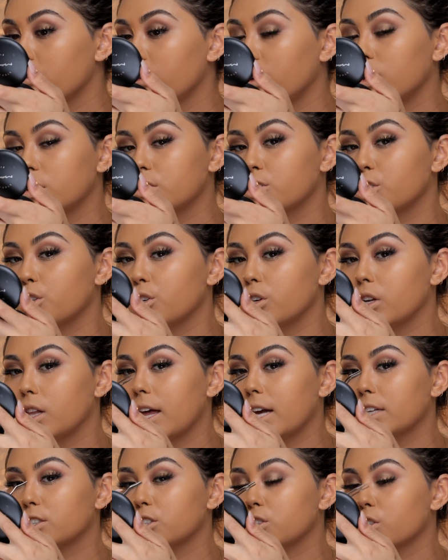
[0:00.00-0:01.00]
put your
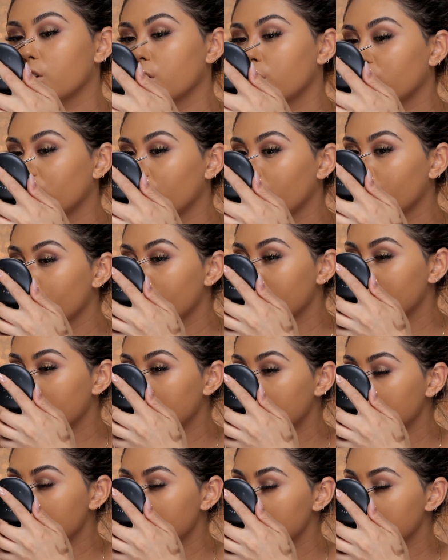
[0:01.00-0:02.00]
lashes on with
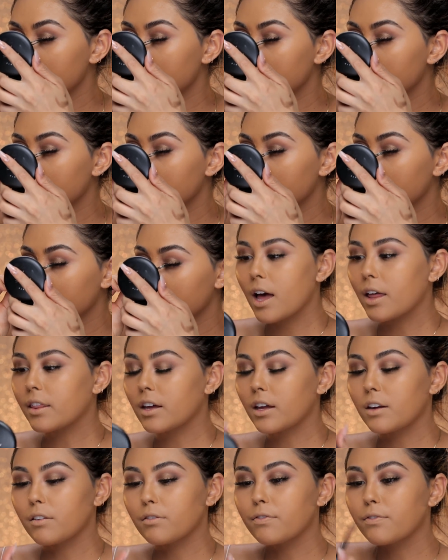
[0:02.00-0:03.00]
ease. And
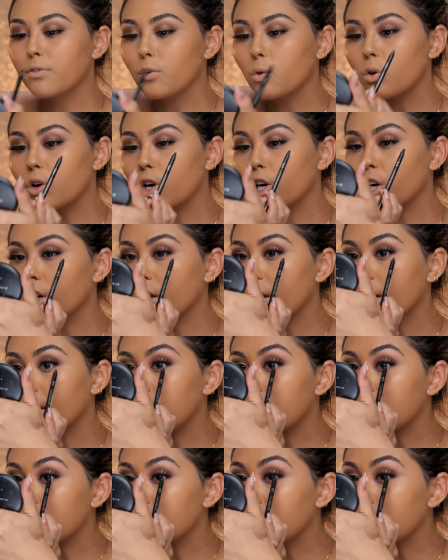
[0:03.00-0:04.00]
then for
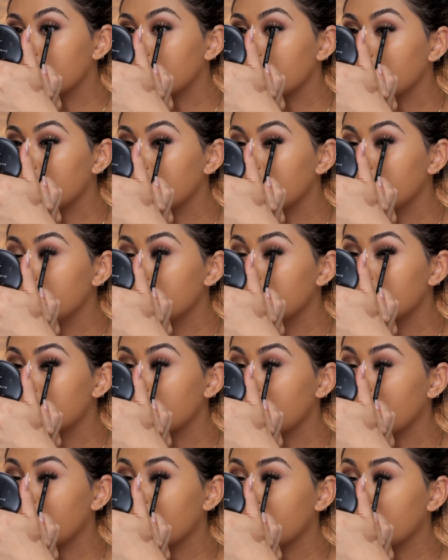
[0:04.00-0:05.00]
the
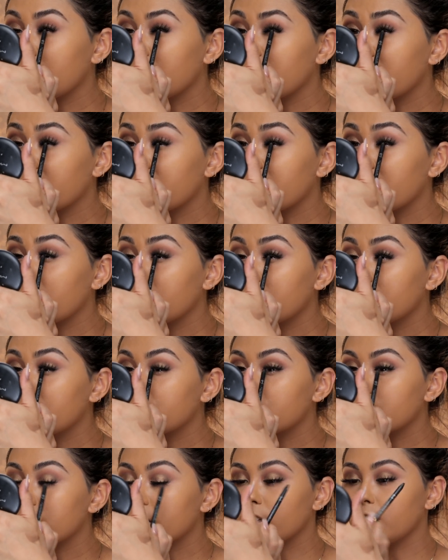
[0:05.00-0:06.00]
underlining area,
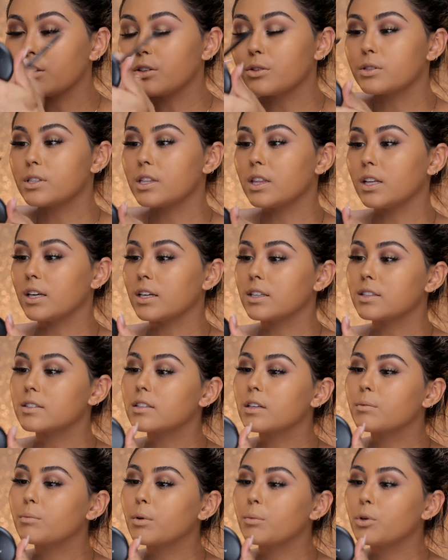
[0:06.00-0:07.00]
I'm gonna use the
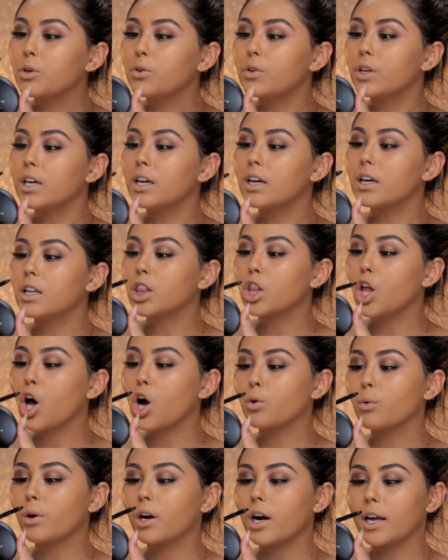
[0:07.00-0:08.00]
Sigma Beauty
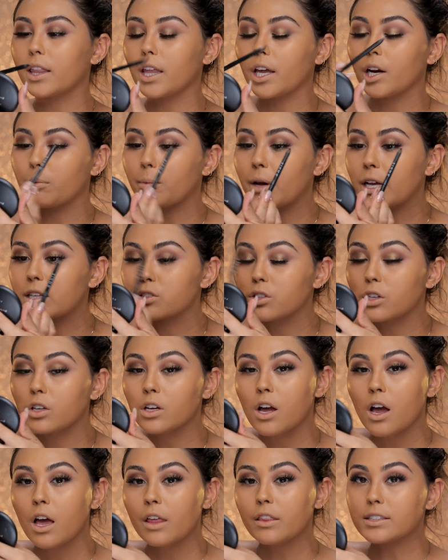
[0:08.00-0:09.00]
Longwear Eyeliner Pencil.
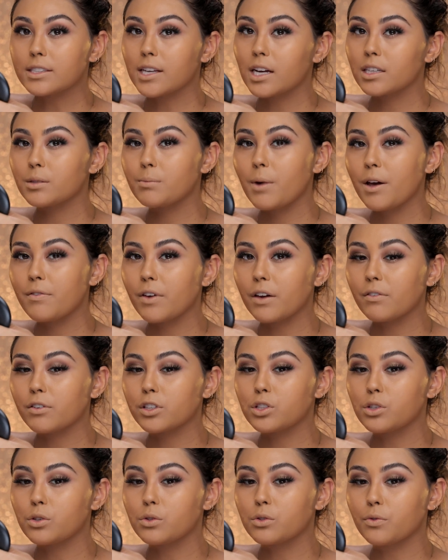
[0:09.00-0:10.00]
This is actually my
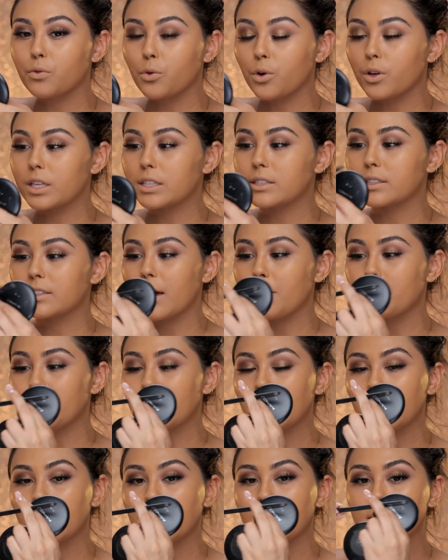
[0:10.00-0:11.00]
favorite to use for this step
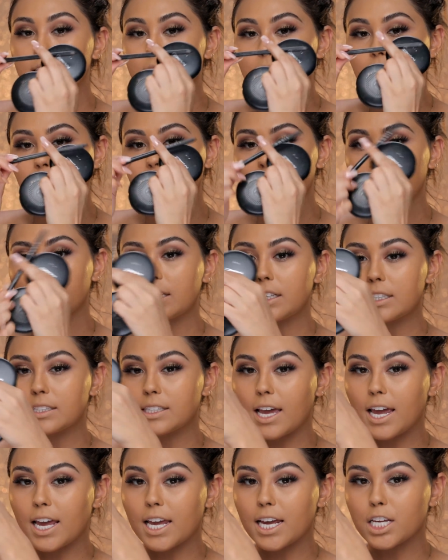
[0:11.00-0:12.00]
because it is
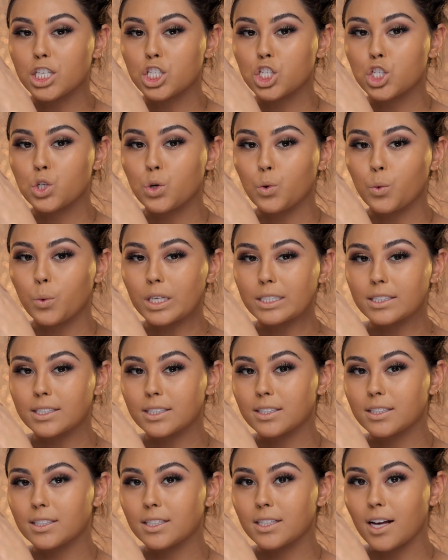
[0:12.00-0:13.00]
a
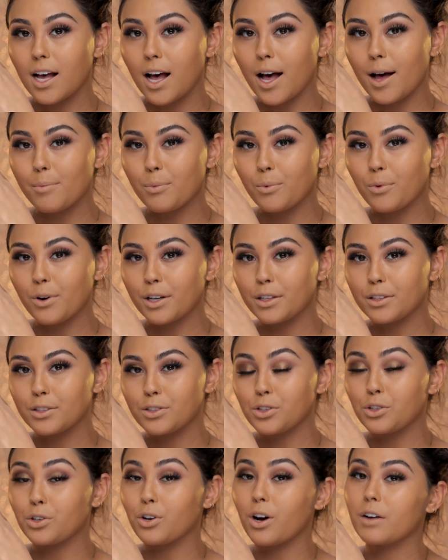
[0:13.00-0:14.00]
twist up one.
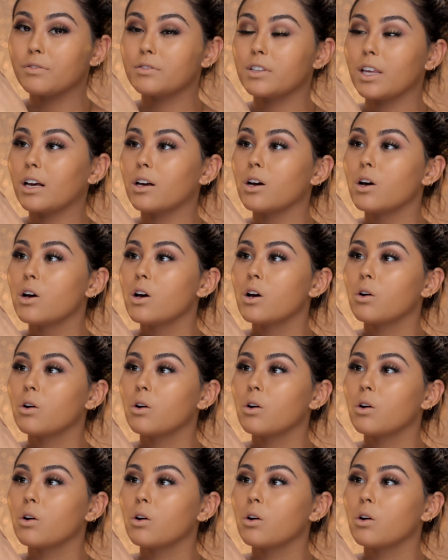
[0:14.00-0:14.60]
So you don't have to like